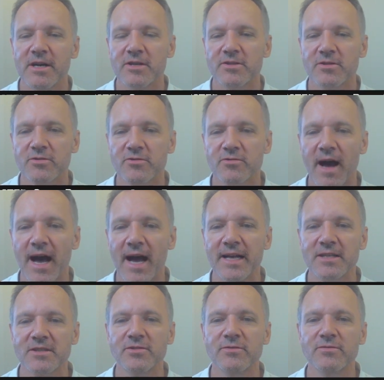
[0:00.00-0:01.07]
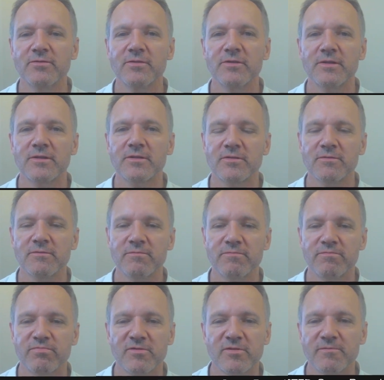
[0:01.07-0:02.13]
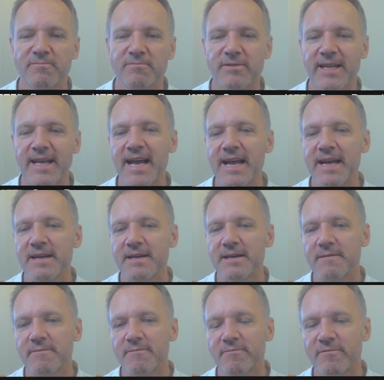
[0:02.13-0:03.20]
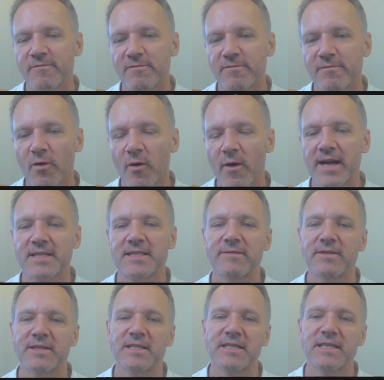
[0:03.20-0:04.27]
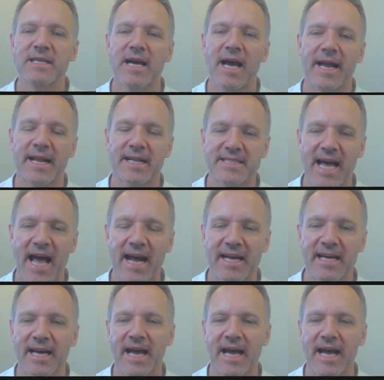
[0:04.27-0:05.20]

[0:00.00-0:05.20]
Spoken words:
So trying to play for activity and attack